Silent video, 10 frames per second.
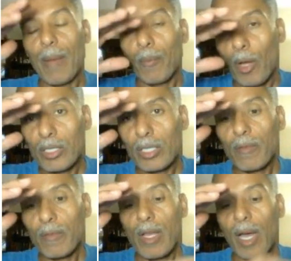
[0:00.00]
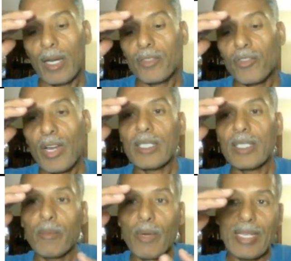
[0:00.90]
positive are
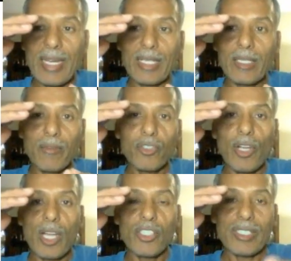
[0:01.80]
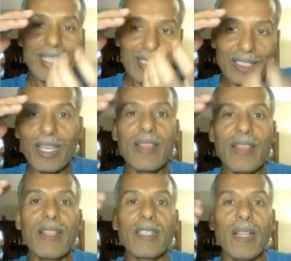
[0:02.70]
attracted by the negative charges
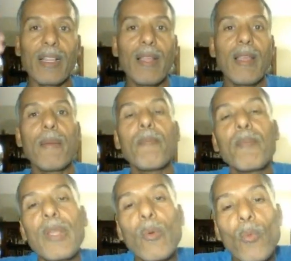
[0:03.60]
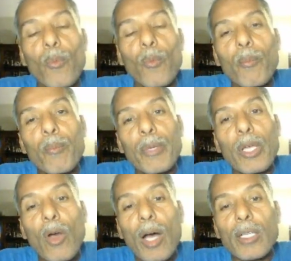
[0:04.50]
inside the cell.
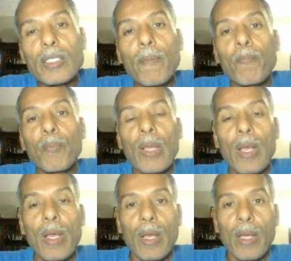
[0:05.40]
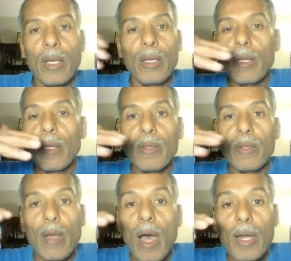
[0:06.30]
Because
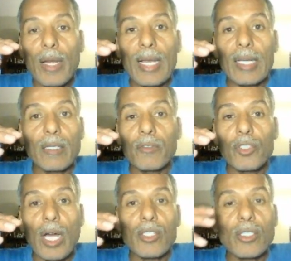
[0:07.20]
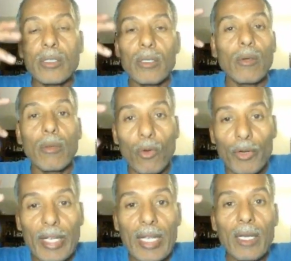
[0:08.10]
there are negative charges,
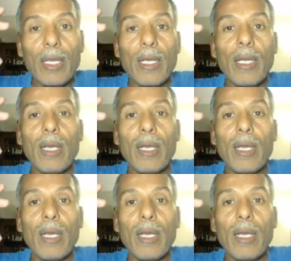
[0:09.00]
chloride,